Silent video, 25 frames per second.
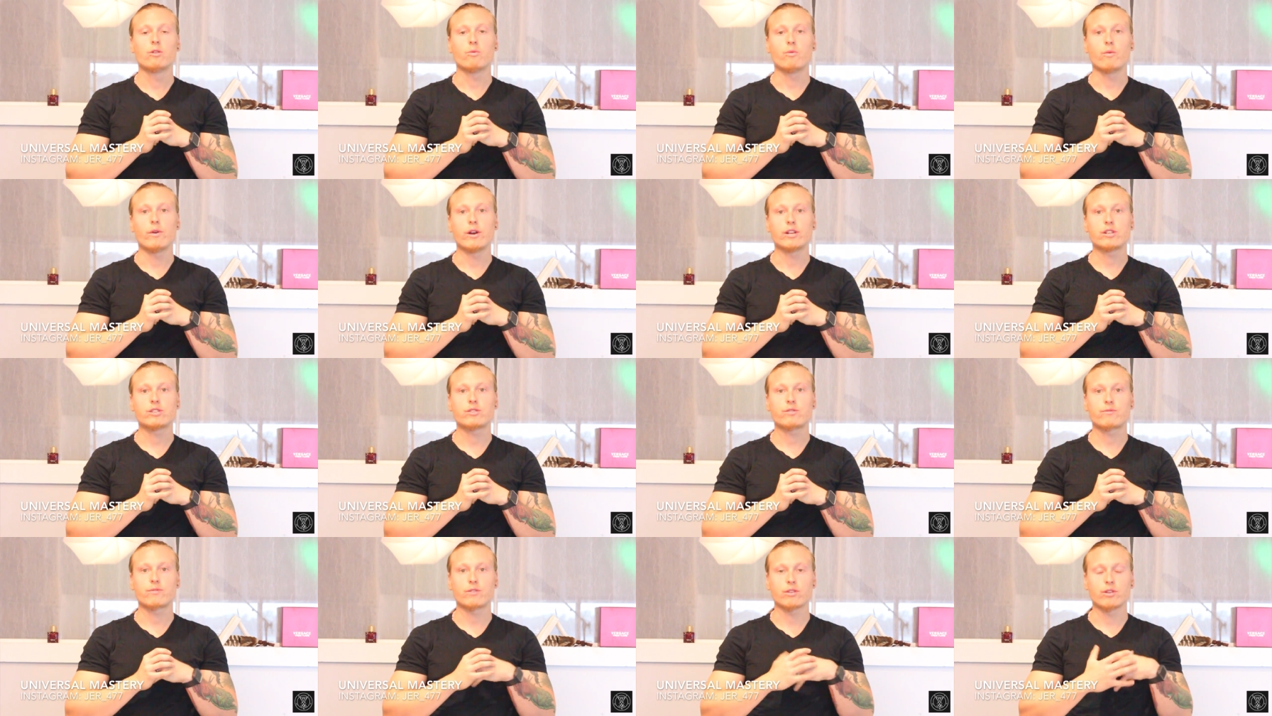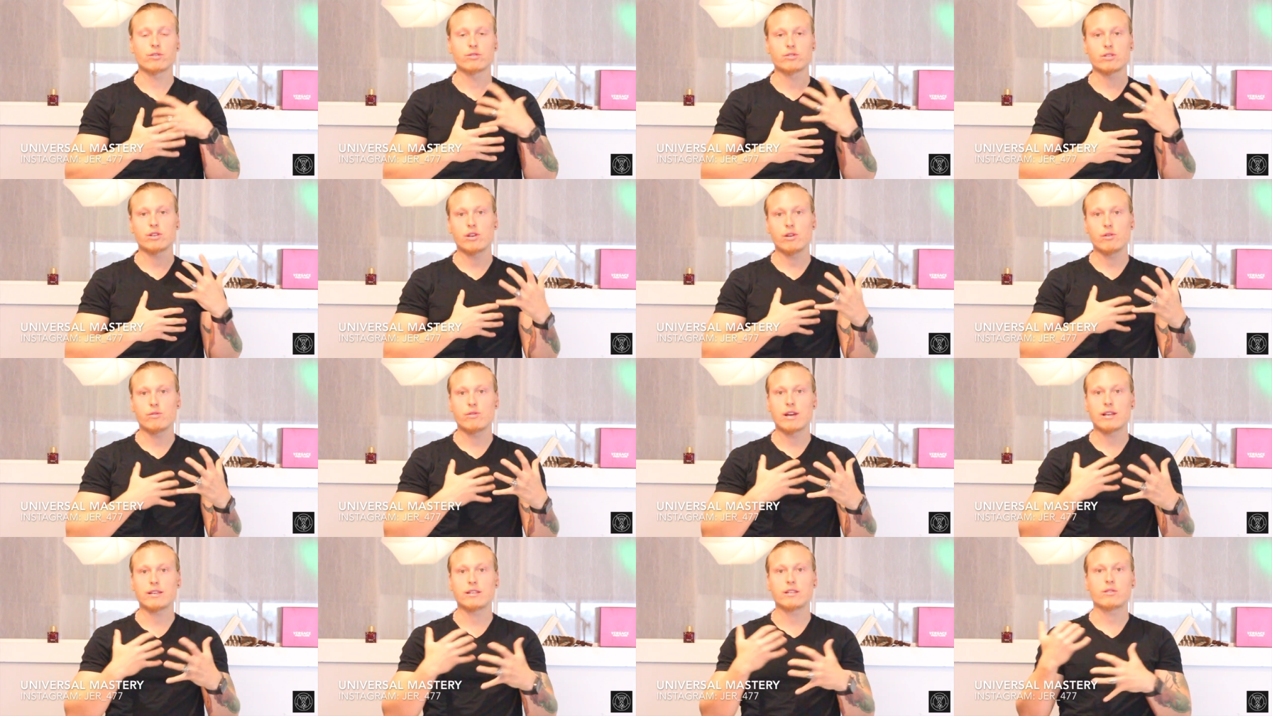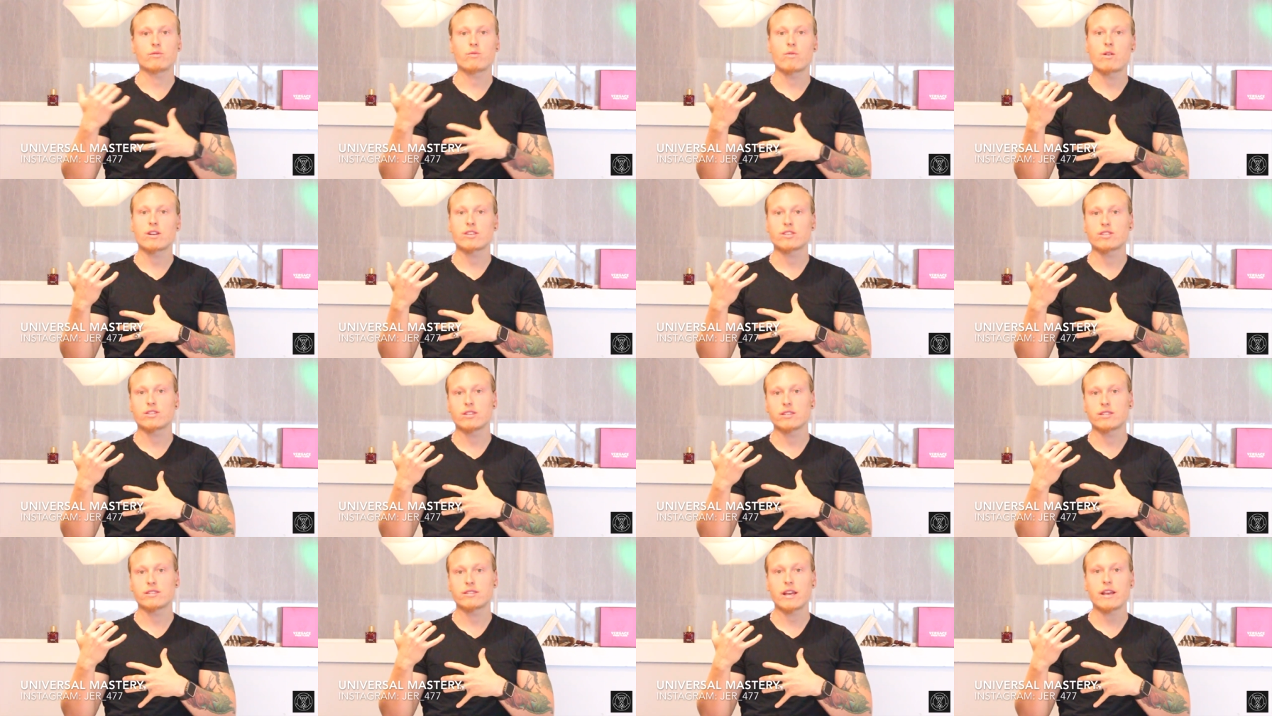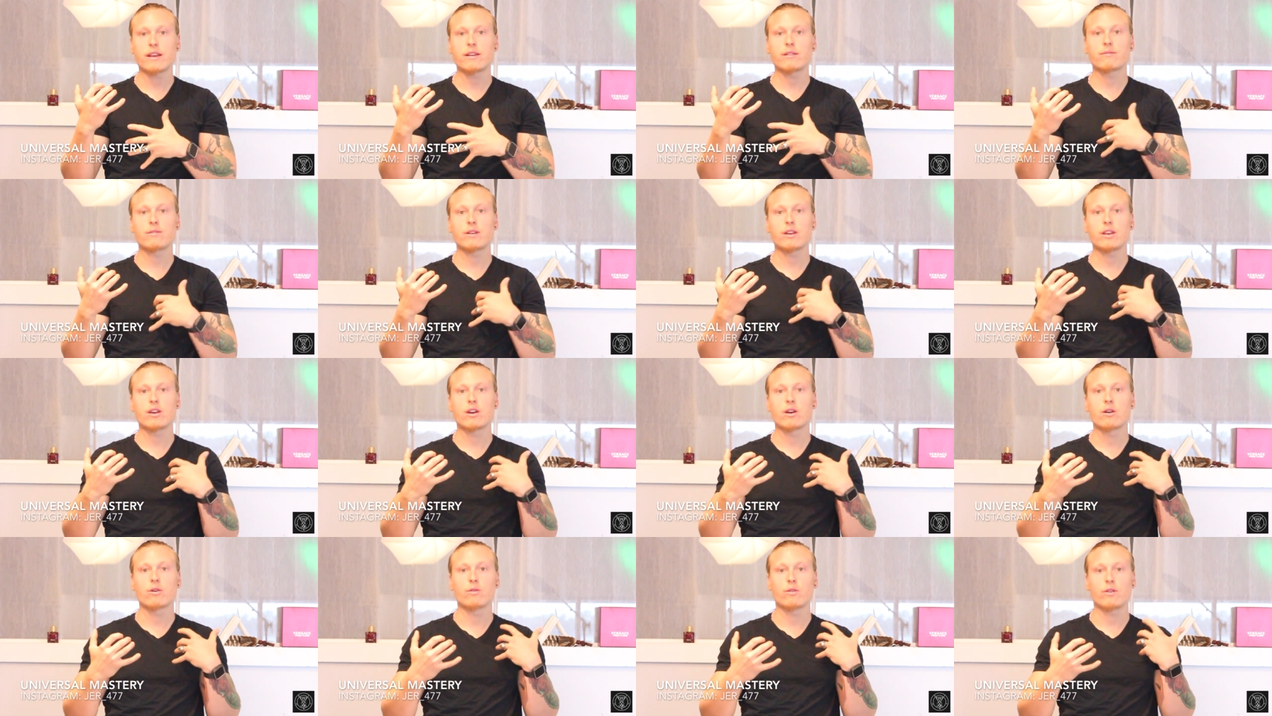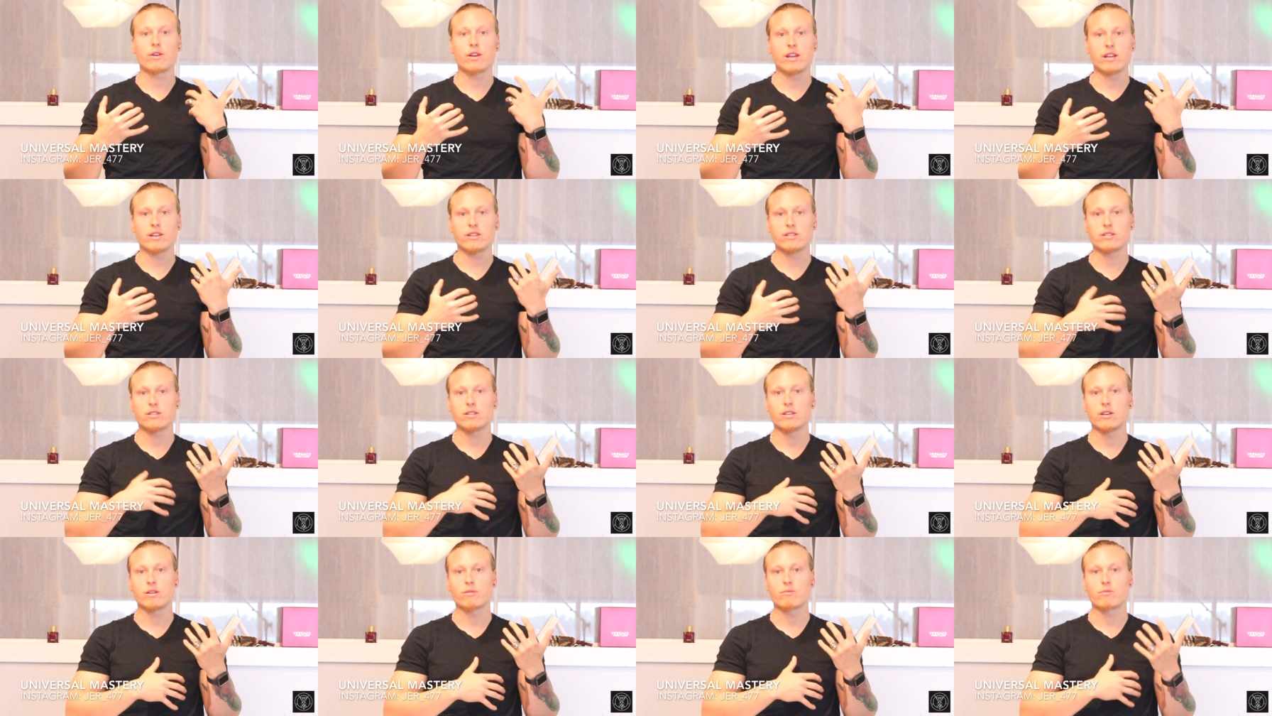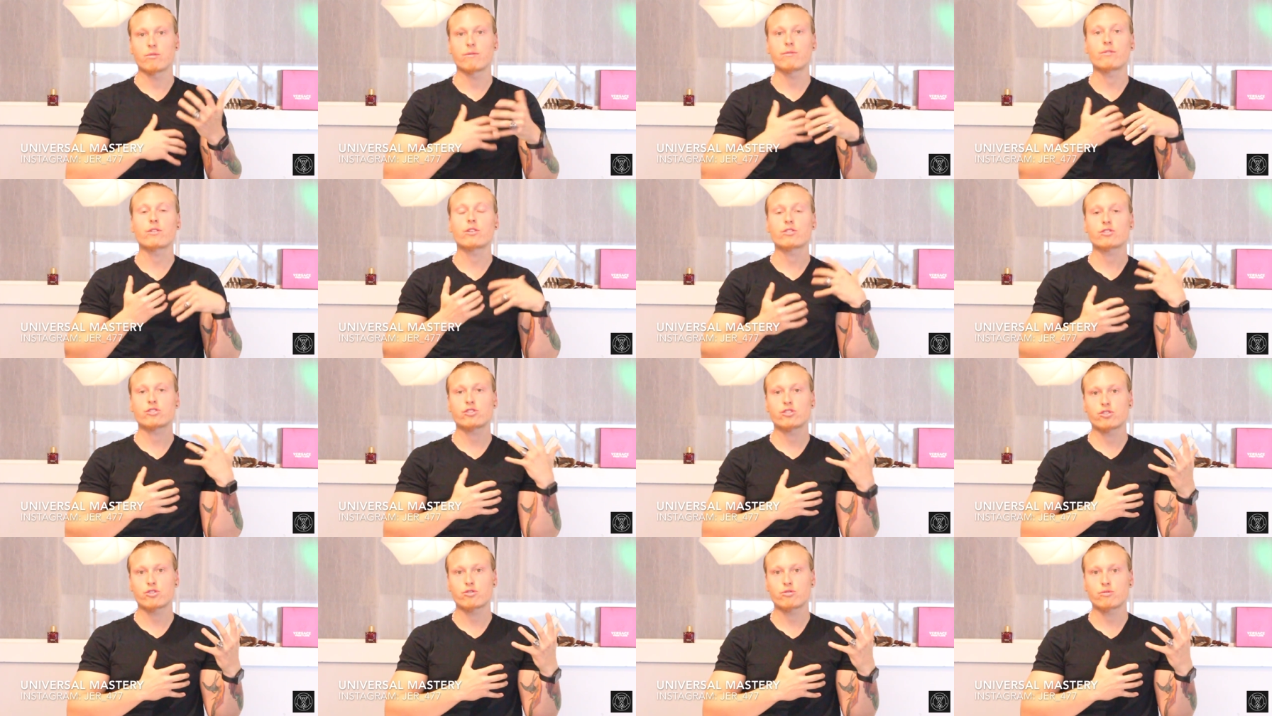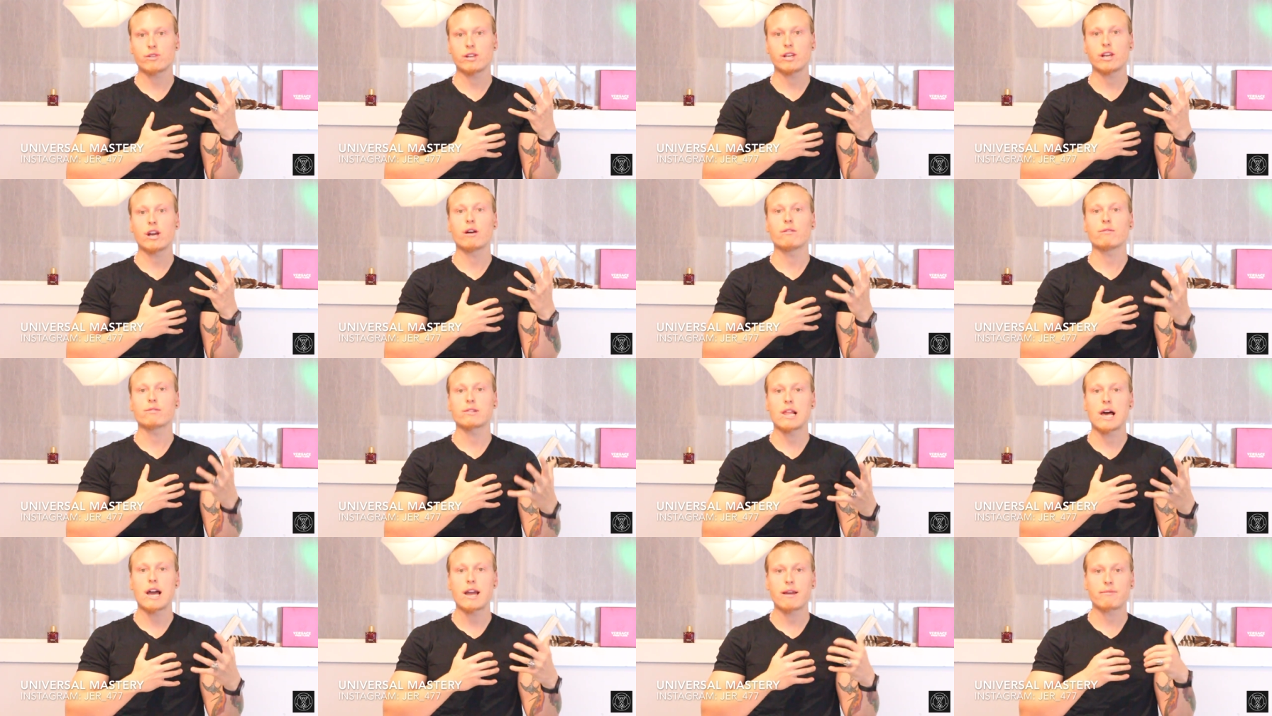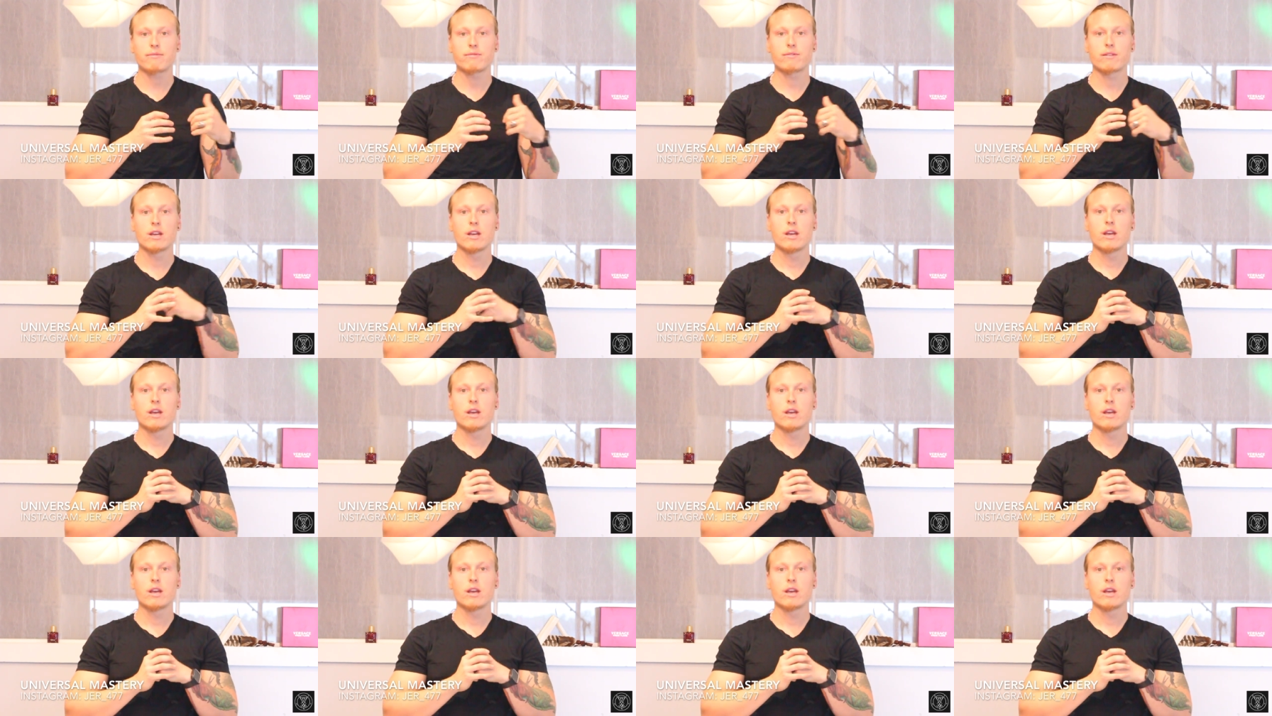which, for those of you that didn't watch the Satan video, is the reverse tree of life.